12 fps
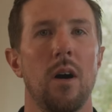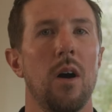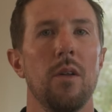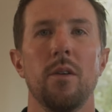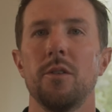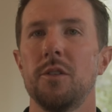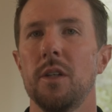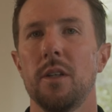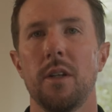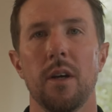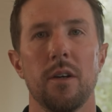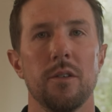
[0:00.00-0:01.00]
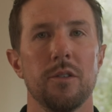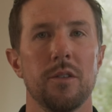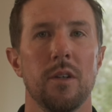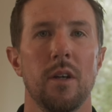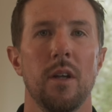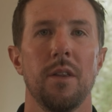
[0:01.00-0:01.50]
all those details
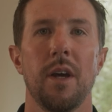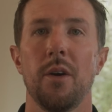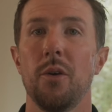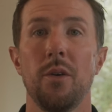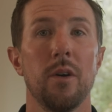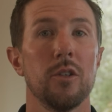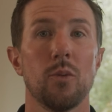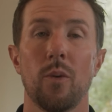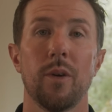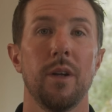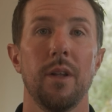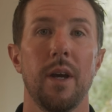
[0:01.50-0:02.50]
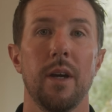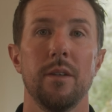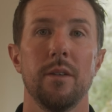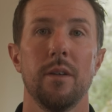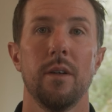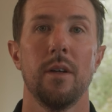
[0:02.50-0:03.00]
that who knows where we're going to
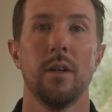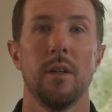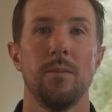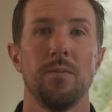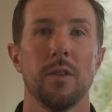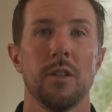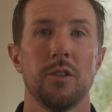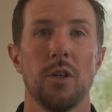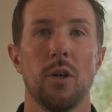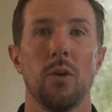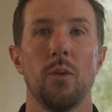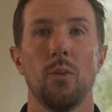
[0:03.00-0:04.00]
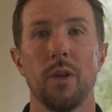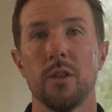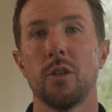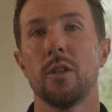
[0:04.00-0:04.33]
land. So we use